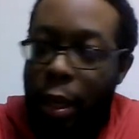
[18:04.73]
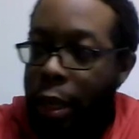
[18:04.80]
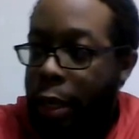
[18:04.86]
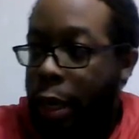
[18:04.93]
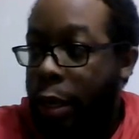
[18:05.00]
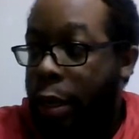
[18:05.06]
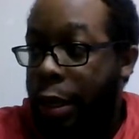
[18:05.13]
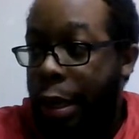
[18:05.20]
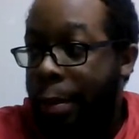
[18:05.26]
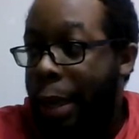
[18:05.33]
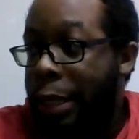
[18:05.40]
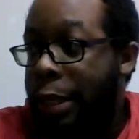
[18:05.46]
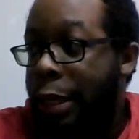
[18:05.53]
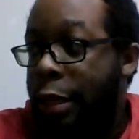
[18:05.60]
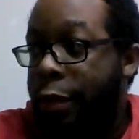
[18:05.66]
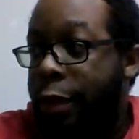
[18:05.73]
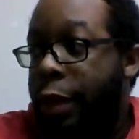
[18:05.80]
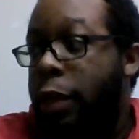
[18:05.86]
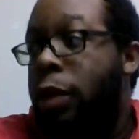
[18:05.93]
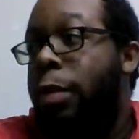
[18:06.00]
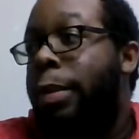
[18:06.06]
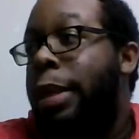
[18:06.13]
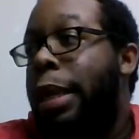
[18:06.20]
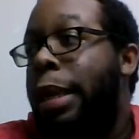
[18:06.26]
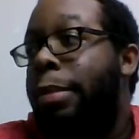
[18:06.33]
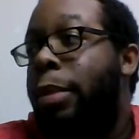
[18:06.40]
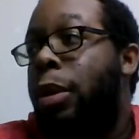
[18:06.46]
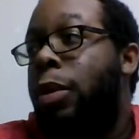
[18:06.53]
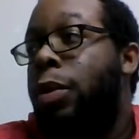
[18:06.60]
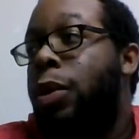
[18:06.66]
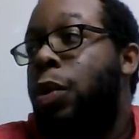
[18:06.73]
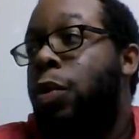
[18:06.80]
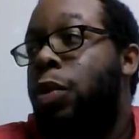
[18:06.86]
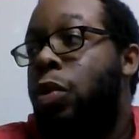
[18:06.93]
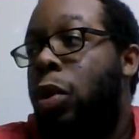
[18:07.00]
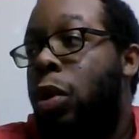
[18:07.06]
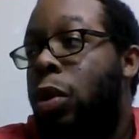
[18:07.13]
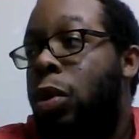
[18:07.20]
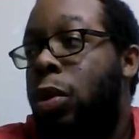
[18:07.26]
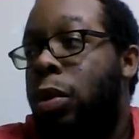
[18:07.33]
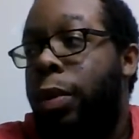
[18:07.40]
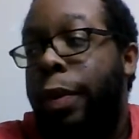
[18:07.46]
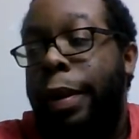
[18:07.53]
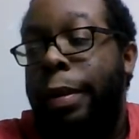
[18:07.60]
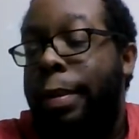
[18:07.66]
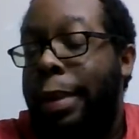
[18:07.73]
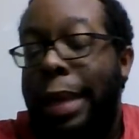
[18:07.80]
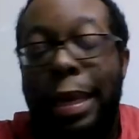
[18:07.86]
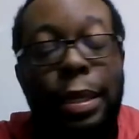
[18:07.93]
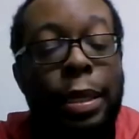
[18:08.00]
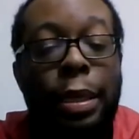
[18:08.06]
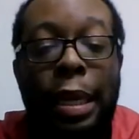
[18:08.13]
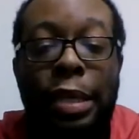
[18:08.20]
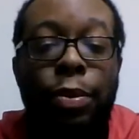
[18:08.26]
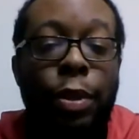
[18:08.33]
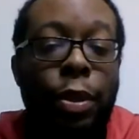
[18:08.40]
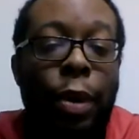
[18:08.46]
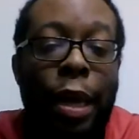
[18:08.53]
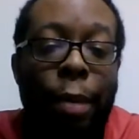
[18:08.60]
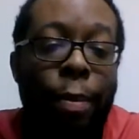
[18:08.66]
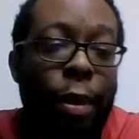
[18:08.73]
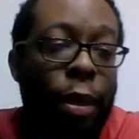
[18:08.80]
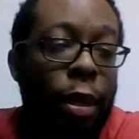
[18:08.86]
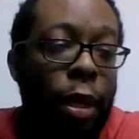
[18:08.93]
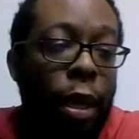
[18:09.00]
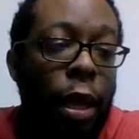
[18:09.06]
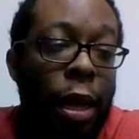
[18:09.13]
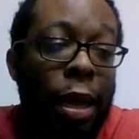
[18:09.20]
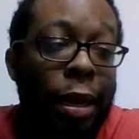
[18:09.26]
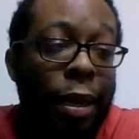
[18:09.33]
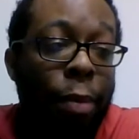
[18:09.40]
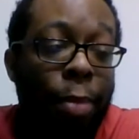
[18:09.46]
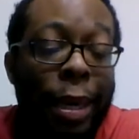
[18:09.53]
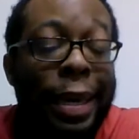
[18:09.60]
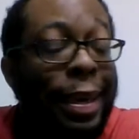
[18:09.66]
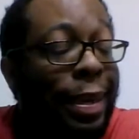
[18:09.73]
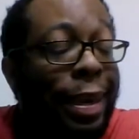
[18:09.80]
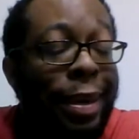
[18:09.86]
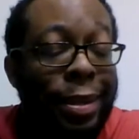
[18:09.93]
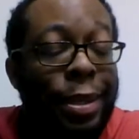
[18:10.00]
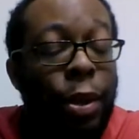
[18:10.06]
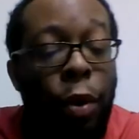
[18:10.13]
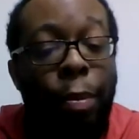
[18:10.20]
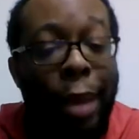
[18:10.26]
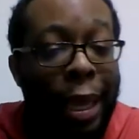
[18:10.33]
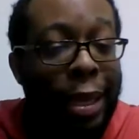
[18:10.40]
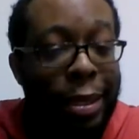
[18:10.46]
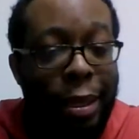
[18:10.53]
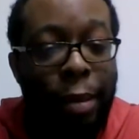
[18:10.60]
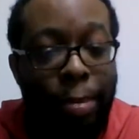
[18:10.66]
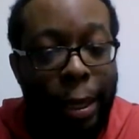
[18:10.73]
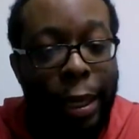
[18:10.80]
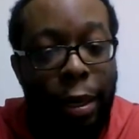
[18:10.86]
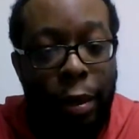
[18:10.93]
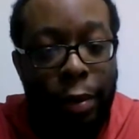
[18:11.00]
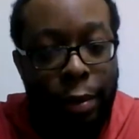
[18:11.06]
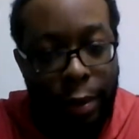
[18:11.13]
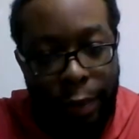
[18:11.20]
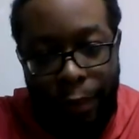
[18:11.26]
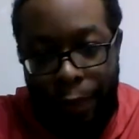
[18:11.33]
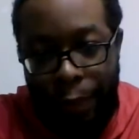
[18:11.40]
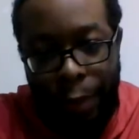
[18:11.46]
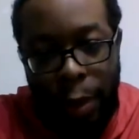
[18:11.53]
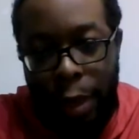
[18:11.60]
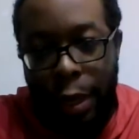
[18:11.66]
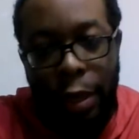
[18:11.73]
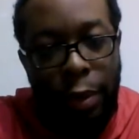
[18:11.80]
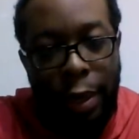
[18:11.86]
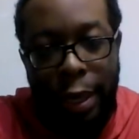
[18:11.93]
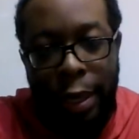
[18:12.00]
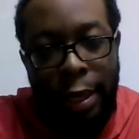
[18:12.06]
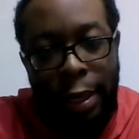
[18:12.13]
Y'all can come back to this video and be like, bro, you was wrong. That's what's going to happen. The Buccaneers is going to make it to the playoffs. You already know that.